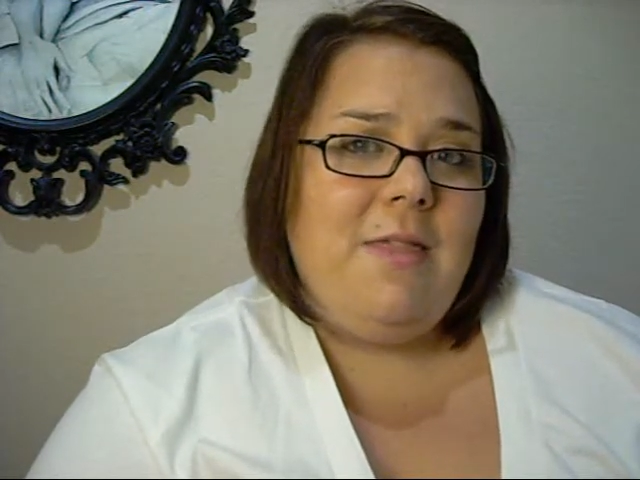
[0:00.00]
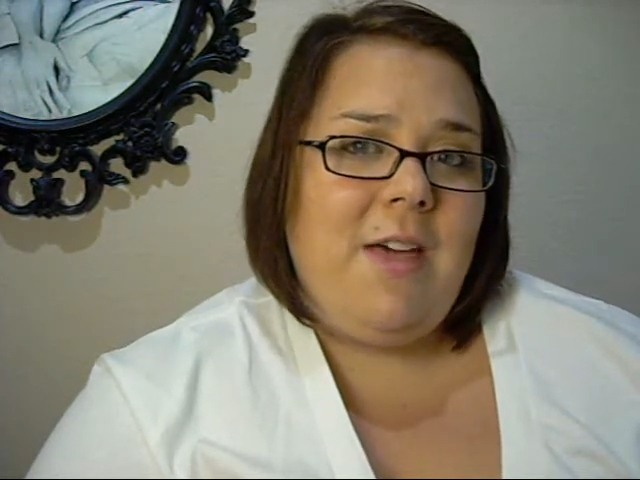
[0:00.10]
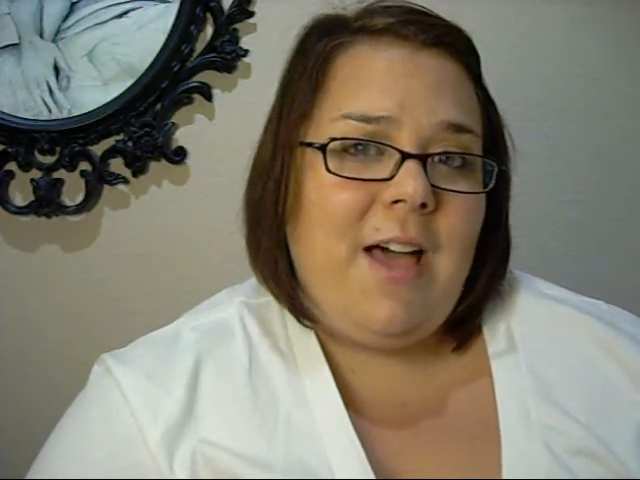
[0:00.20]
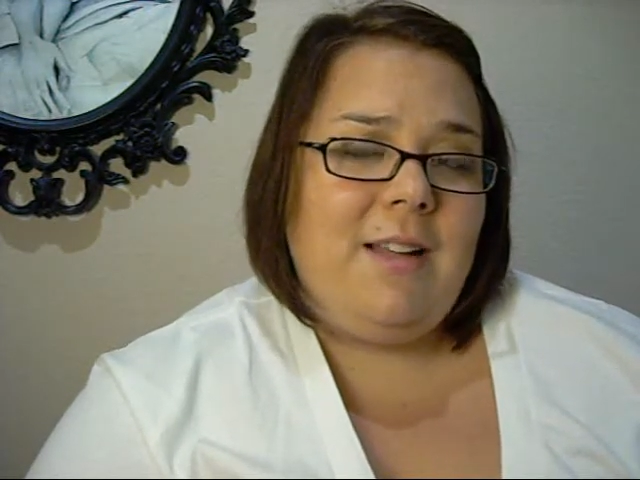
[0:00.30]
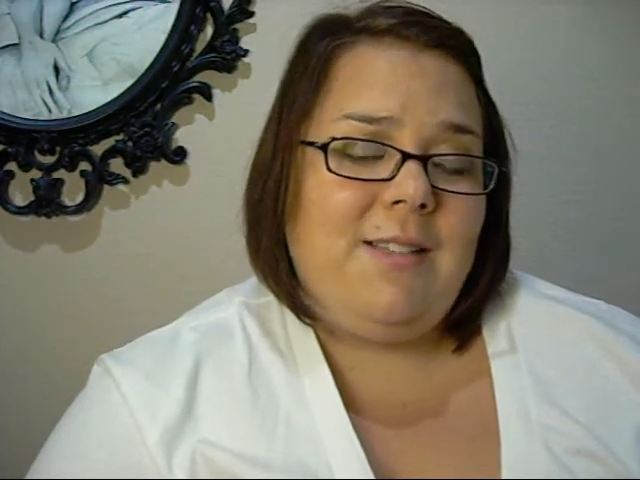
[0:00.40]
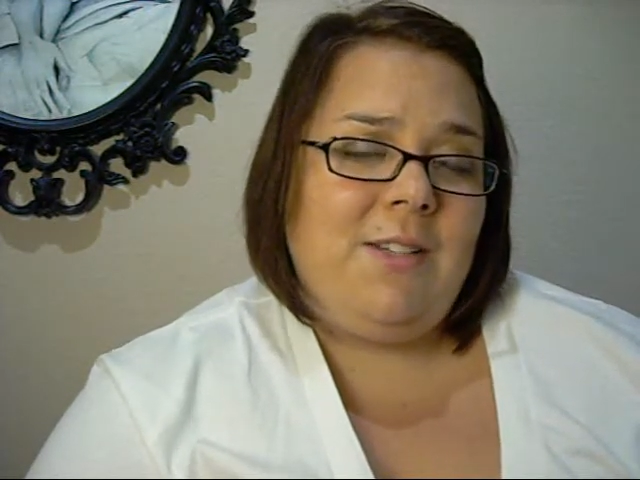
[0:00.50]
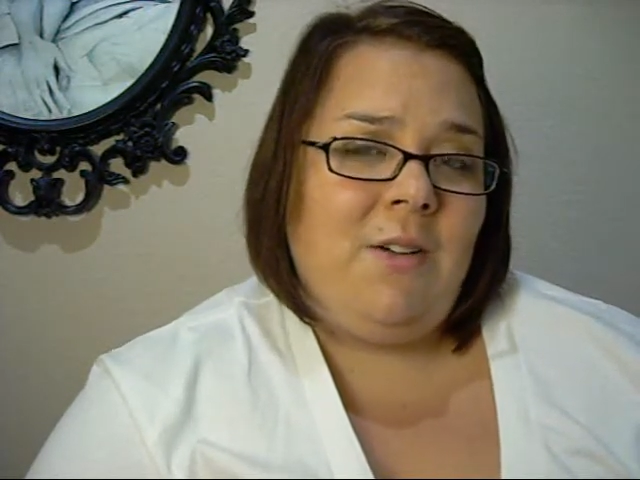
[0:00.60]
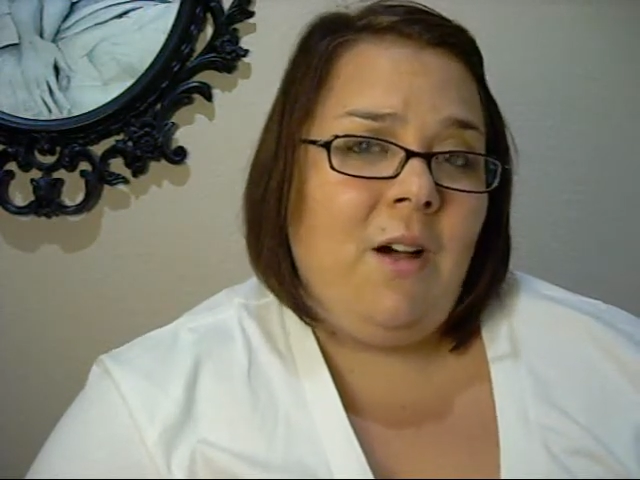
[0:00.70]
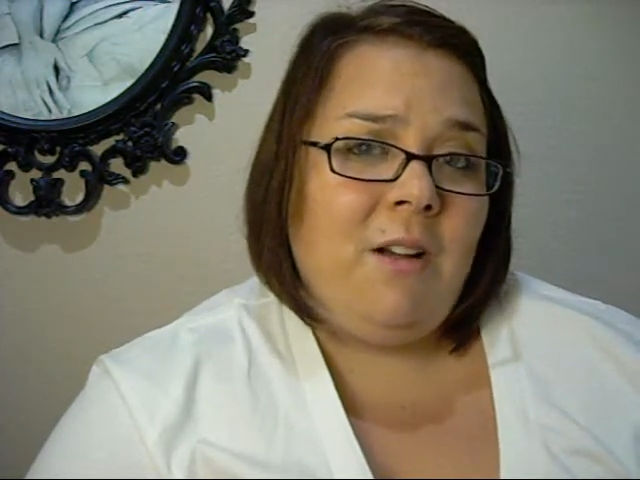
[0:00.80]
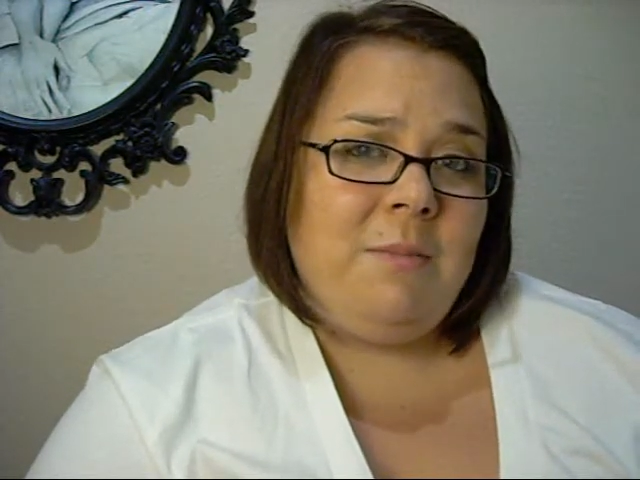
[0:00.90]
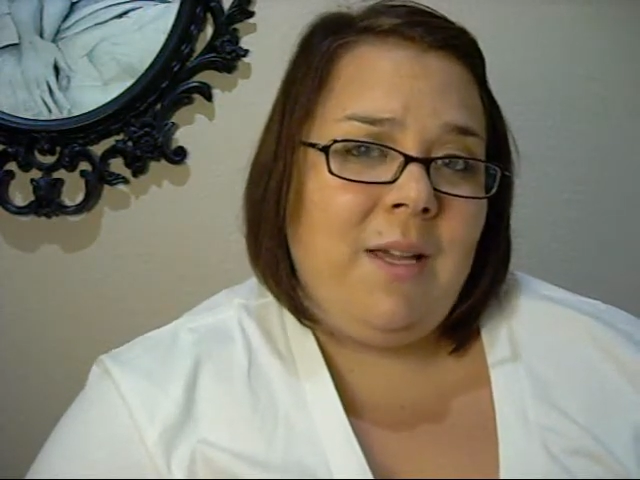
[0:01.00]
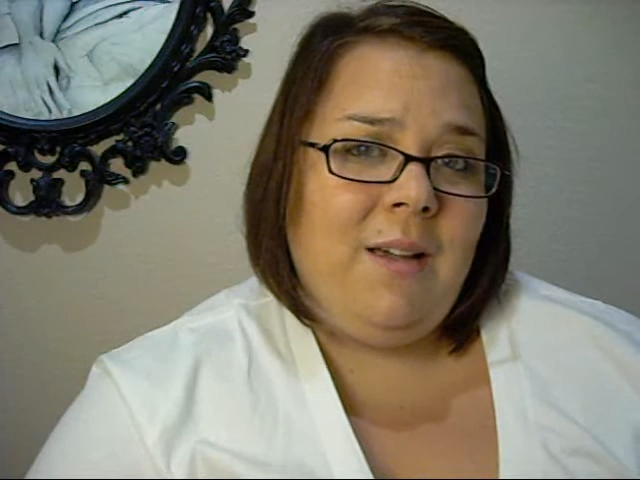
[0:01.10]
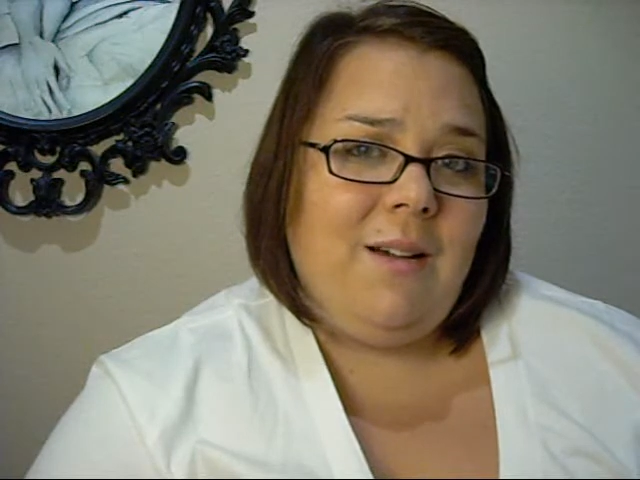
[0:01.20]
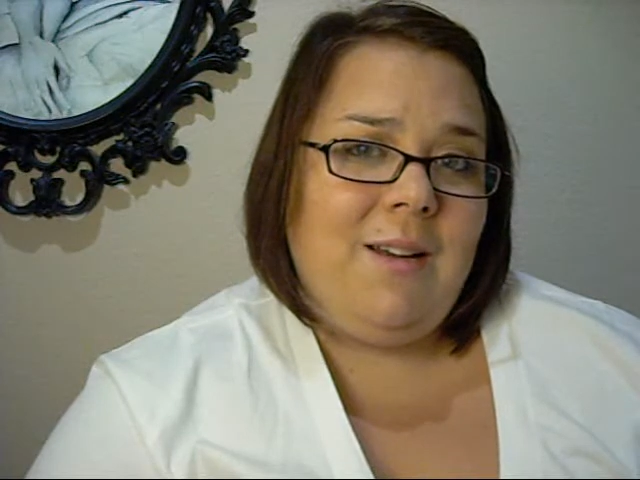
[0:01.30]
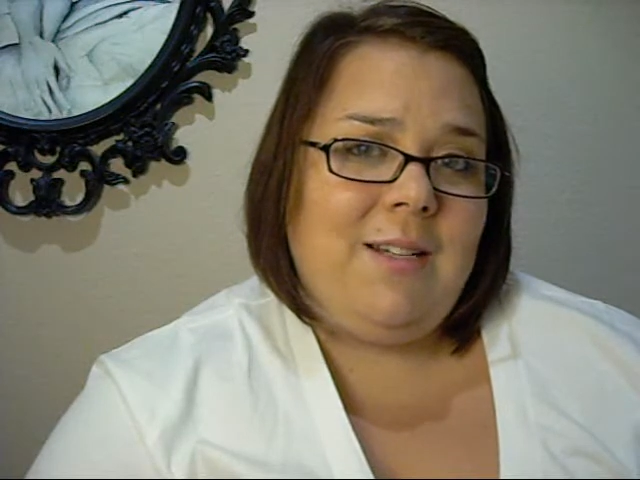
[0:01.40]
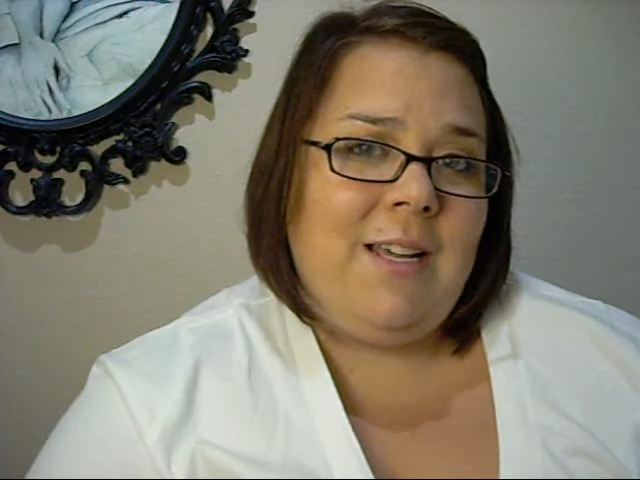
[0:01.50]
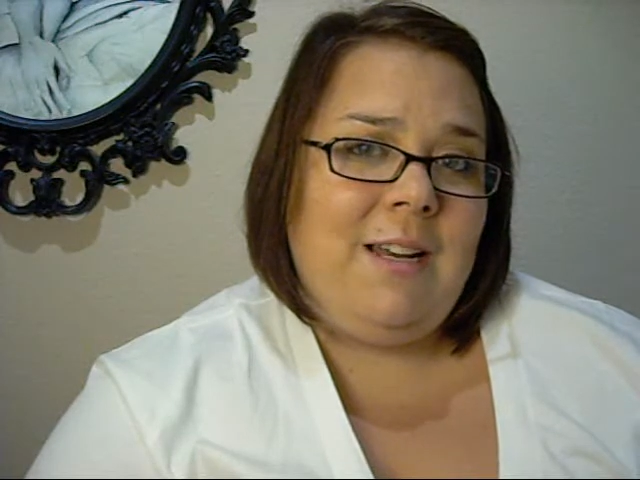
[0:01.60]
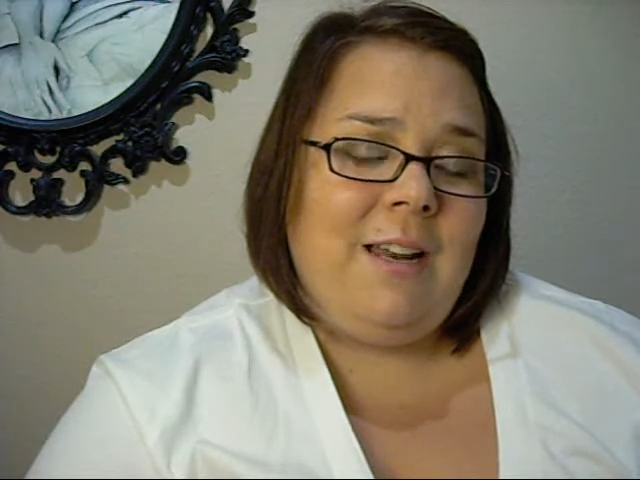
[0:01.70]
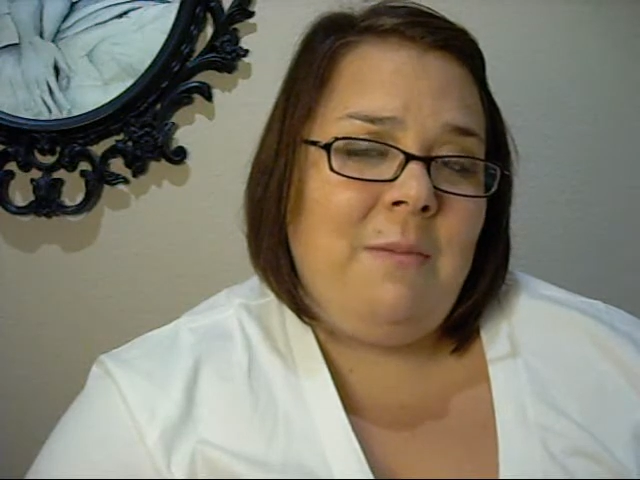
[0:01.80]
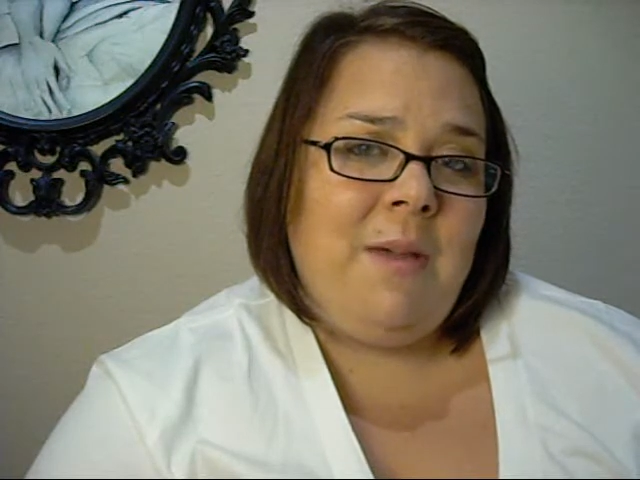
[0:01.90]
that still haunt me on a
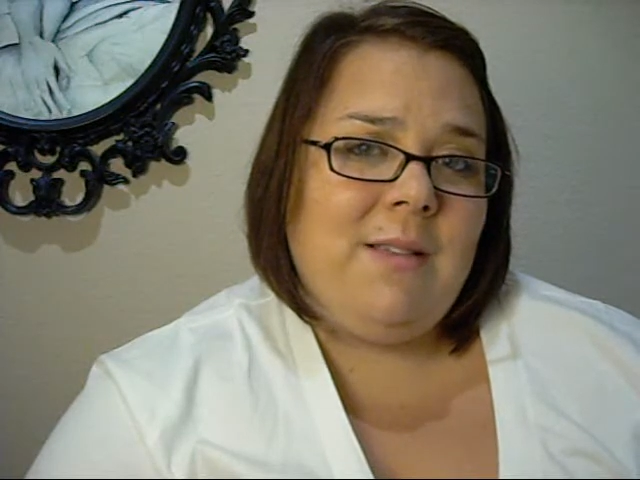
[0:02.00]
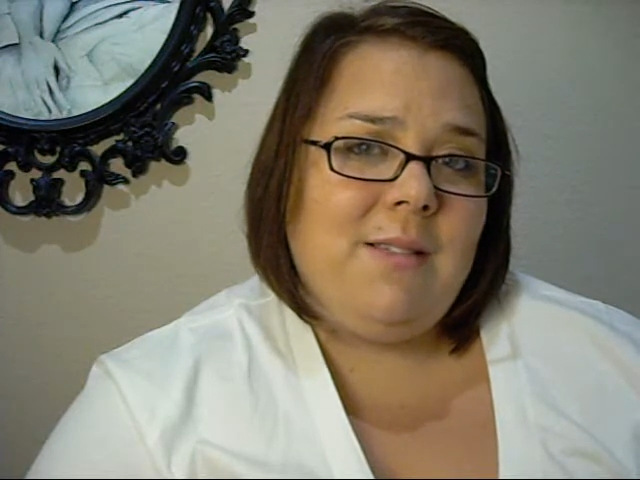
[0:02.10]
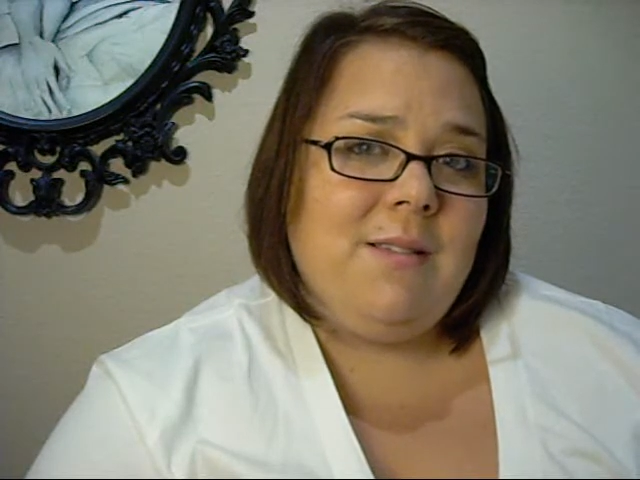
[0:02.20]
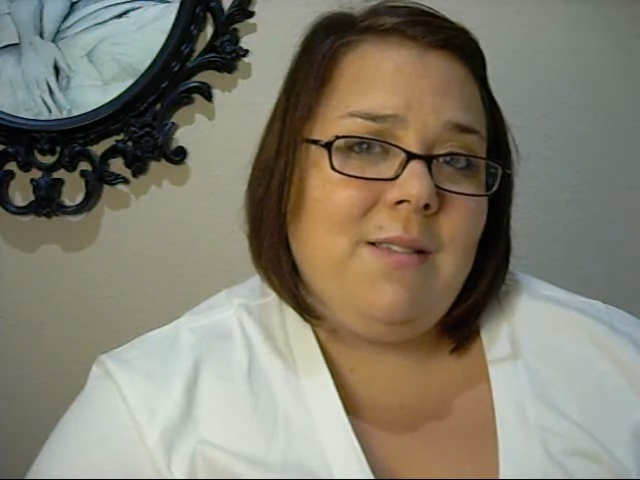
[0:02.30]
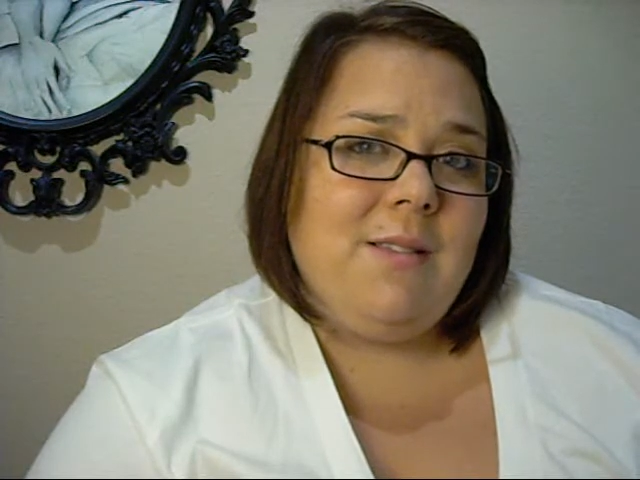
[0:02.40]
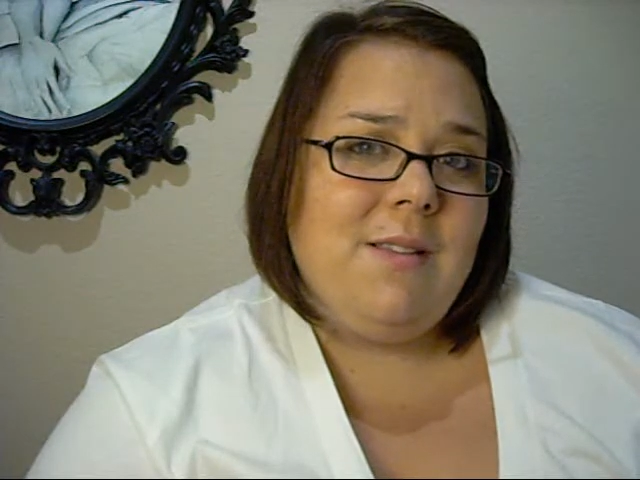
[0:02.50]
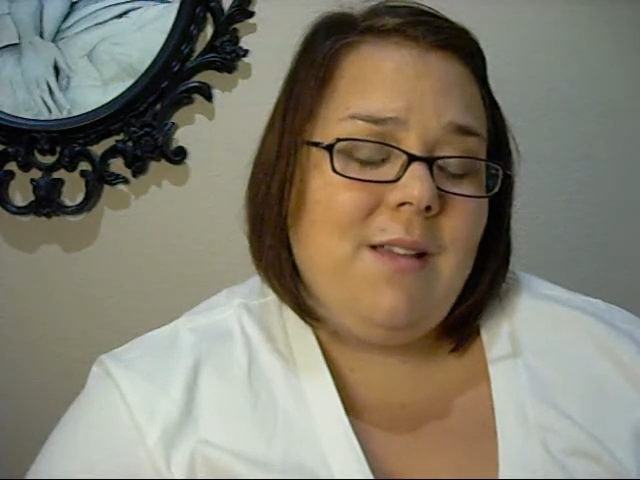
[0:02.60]
day-to-day basis.